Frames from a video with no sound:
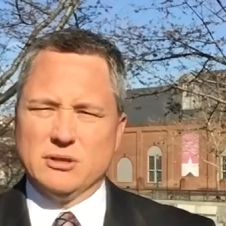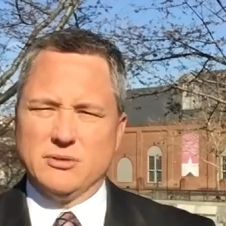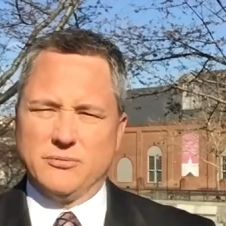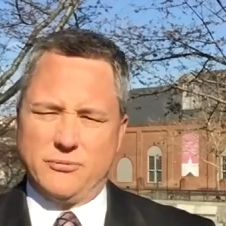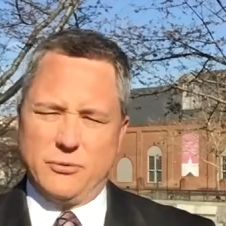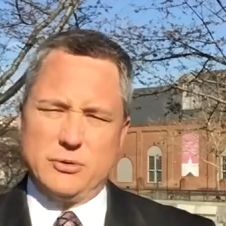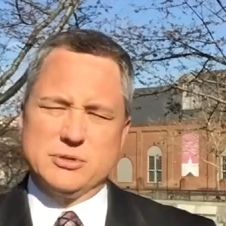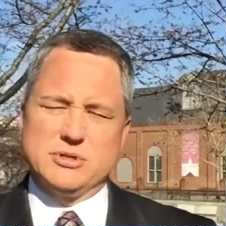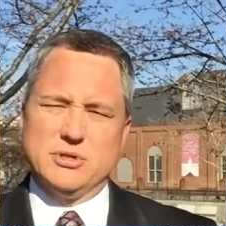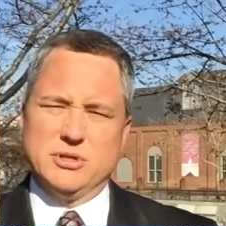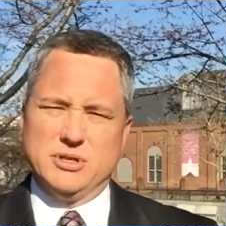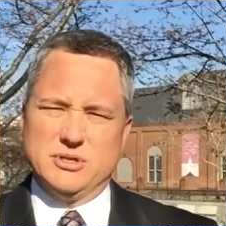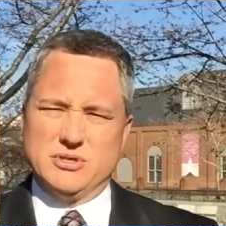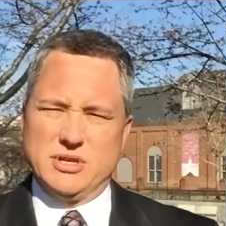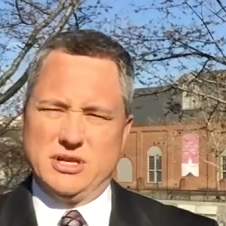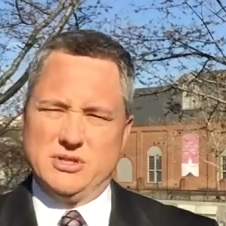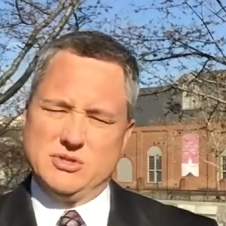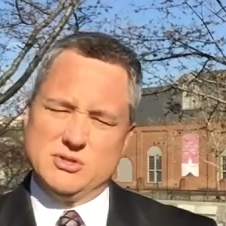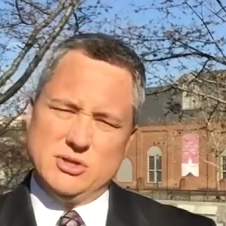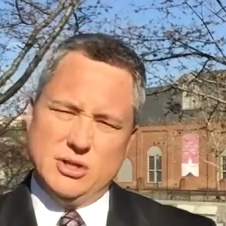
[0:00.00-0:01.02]
The first
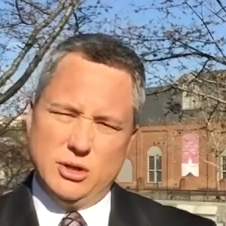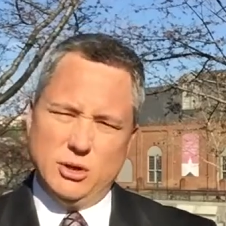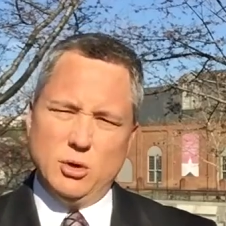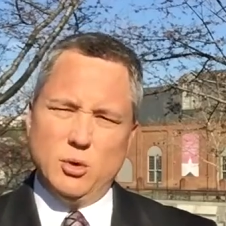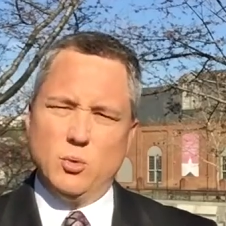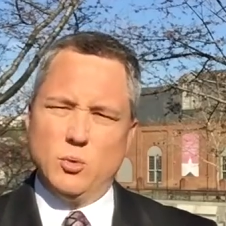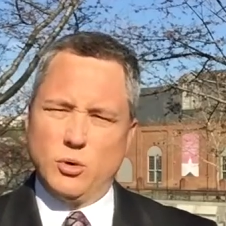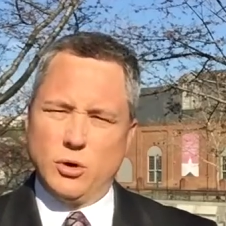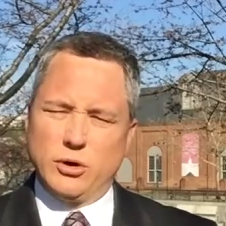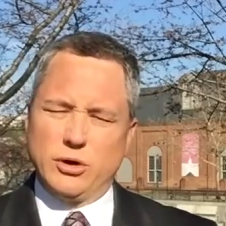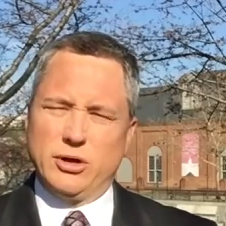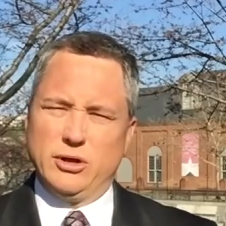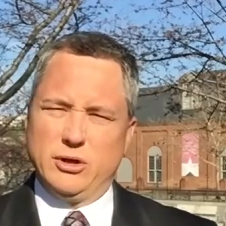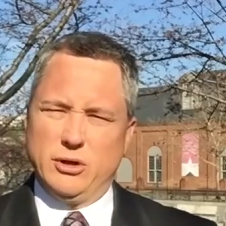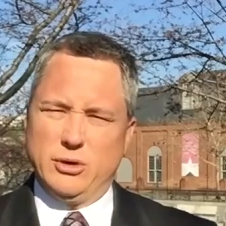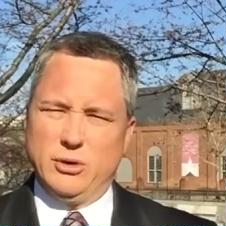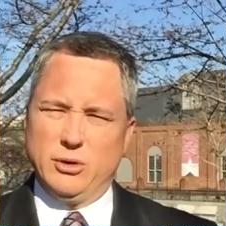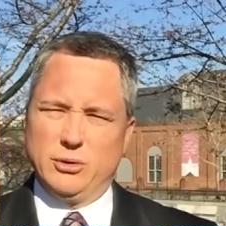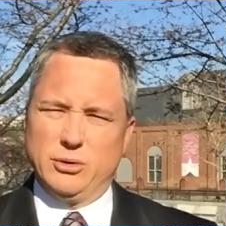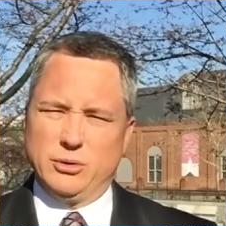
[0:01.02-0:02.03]
is a single
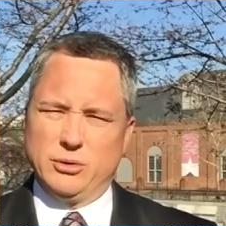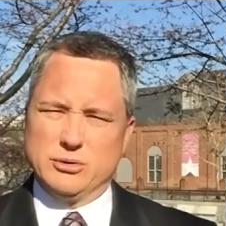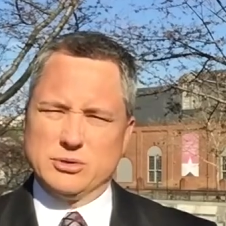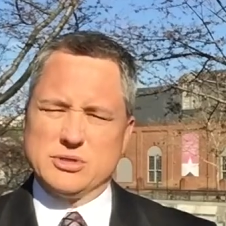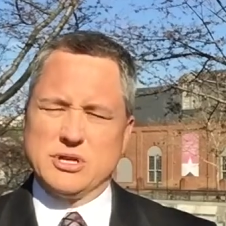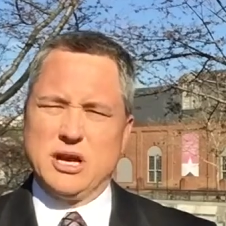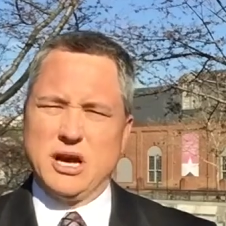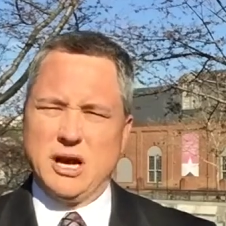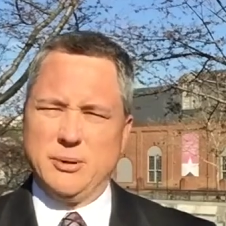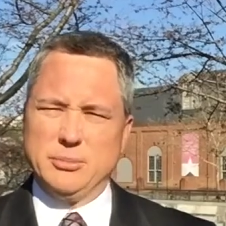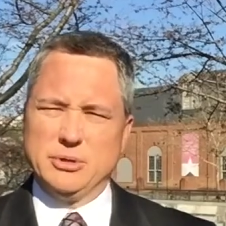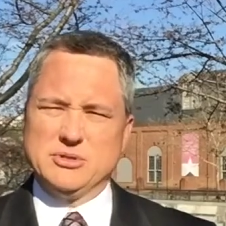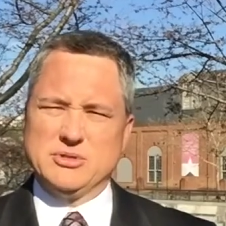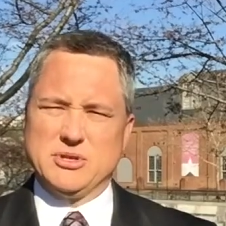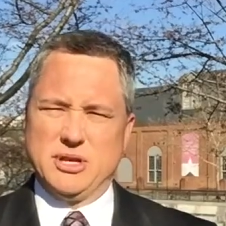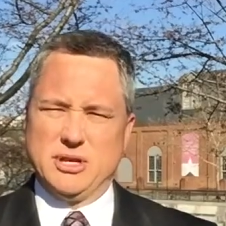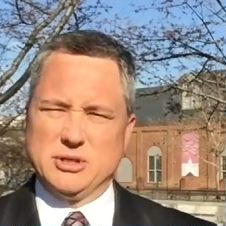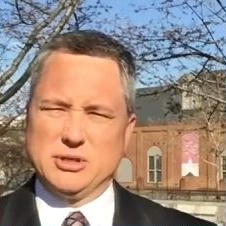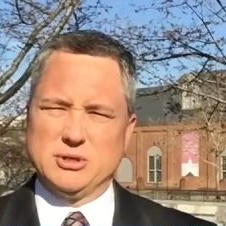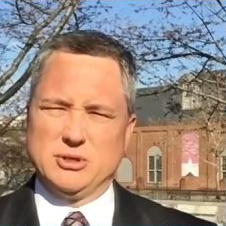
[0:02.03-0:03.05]
working owner's
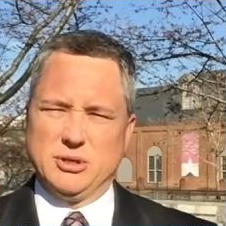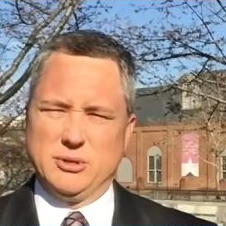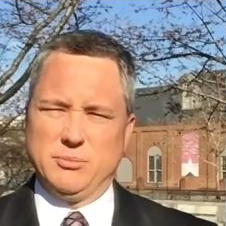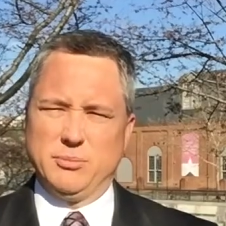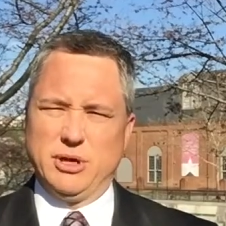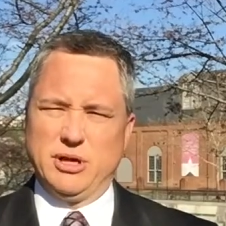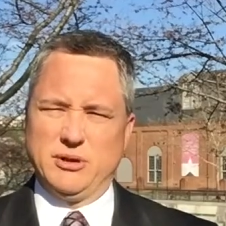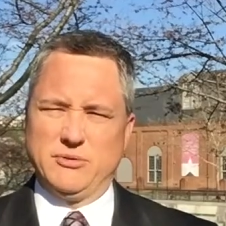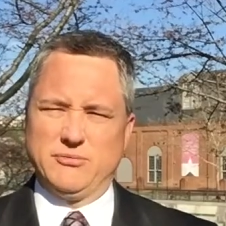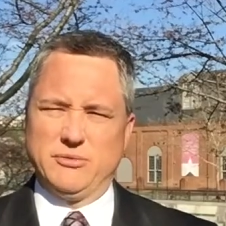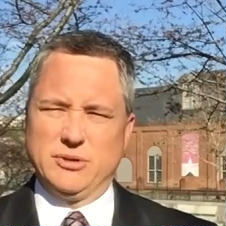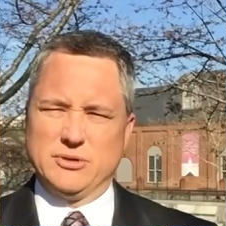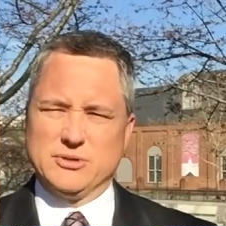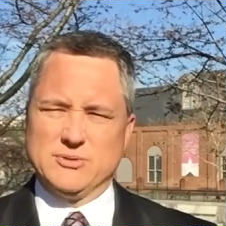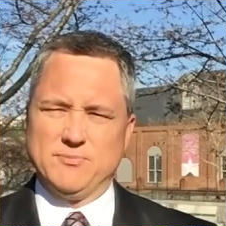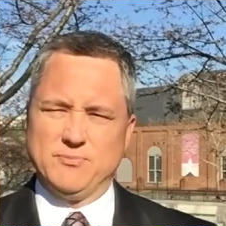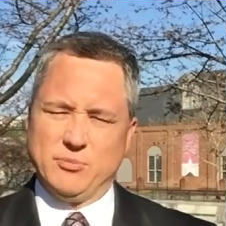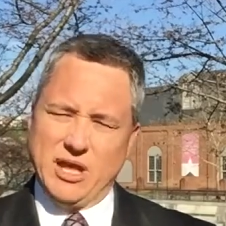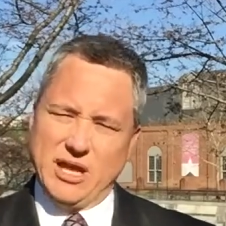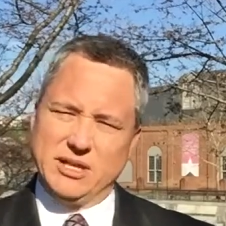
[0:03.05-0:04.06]
compensation and benefits.